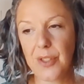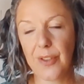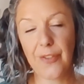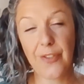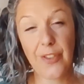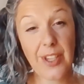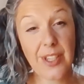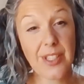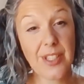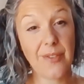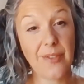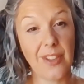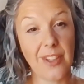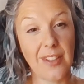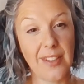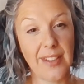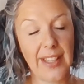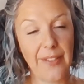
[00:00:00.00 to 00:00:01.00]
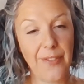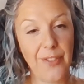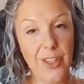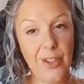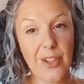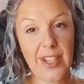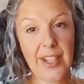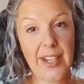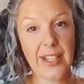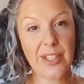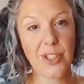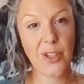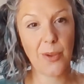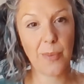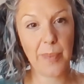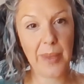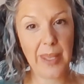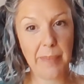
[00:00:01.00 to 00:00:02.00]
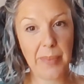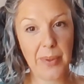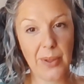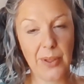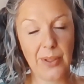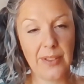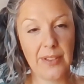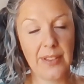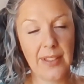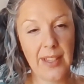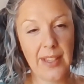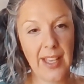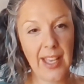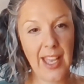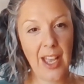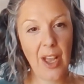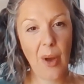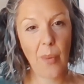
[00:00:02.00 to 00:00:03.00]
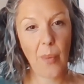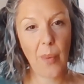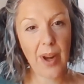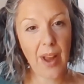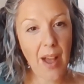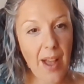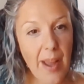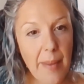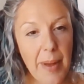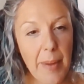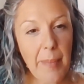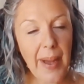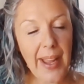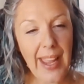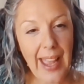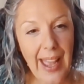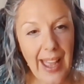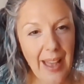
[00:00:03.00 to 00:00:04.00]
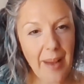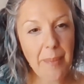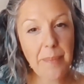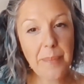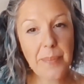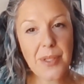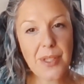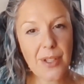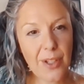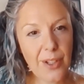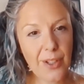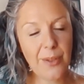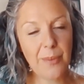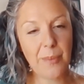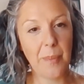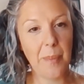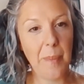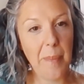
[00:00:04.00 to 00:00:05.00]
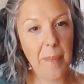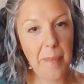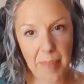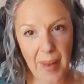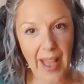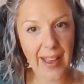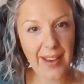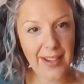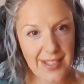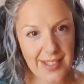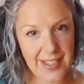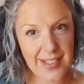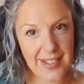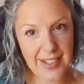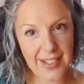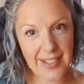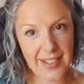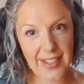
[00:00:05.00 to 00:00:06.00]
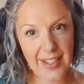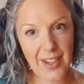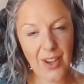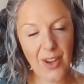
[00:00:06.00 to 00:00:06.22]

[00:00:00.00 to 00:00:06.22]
So first of all, if you can ask your people, when I'm at my absolute best,